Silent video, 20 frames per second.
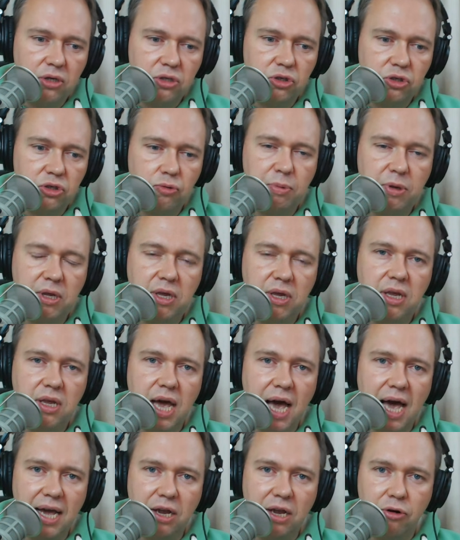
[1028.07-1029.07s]
to be
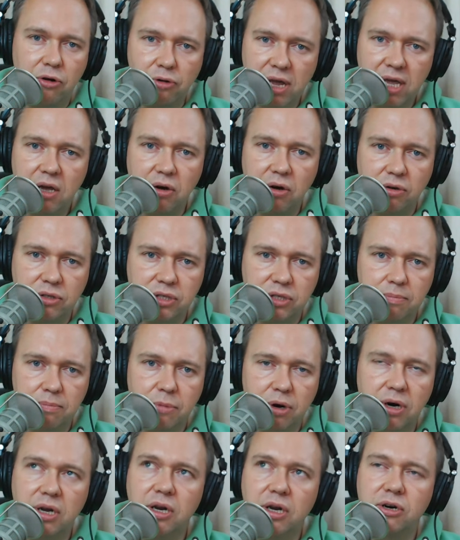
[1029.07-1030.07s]
a great content
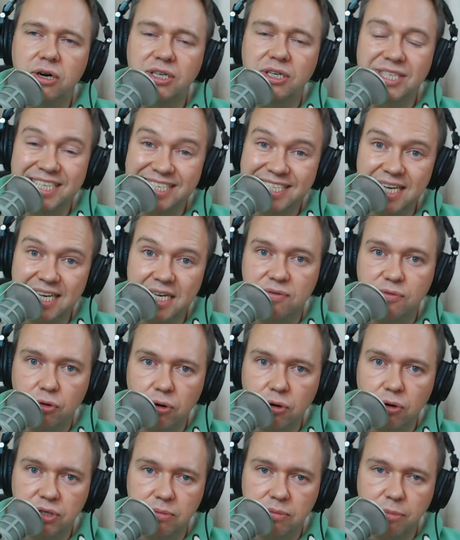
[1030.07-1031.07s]
marketer, a successful
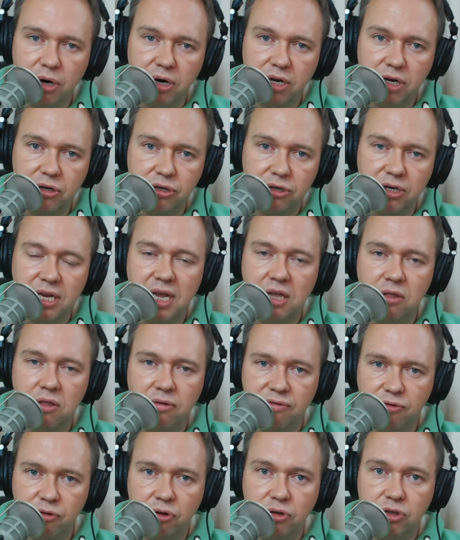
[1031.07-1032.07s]
content marketer in the
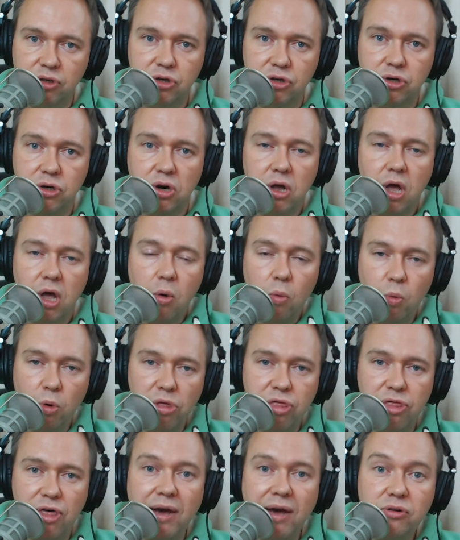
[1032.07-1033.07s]
future
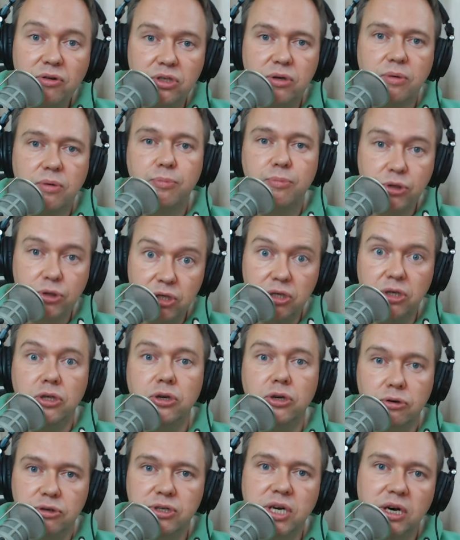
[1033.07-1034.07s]
without putting
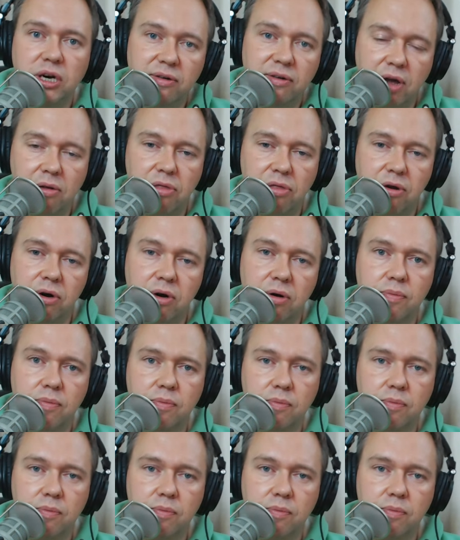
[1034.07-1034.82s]
yourself out there?